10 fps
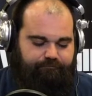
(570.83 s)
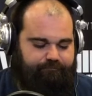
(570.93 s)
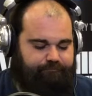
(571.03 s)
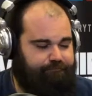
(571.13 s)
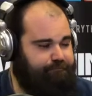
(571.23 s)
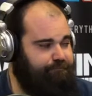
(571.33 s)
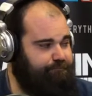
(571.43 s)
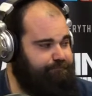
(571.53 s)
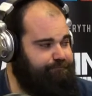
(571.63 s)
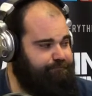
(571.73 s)

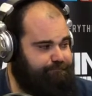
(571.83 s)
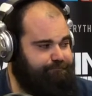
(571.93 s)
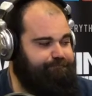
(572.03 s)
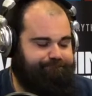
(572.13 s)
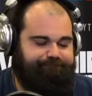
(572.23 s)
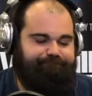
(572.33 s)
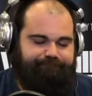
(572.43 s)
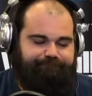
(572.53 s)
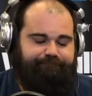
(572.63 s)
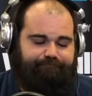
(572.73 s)

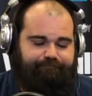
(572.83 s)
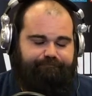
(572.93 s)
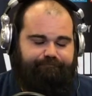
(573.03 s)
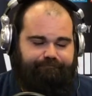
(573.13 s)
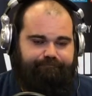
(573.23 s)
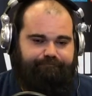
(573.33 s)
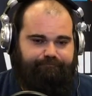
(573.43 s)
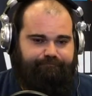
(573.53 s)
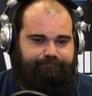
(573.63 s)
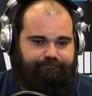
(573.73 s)

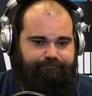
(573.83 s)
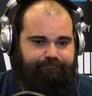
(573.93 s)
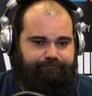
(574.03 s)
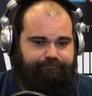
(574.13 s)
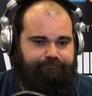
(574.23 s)
The person shown says nothing.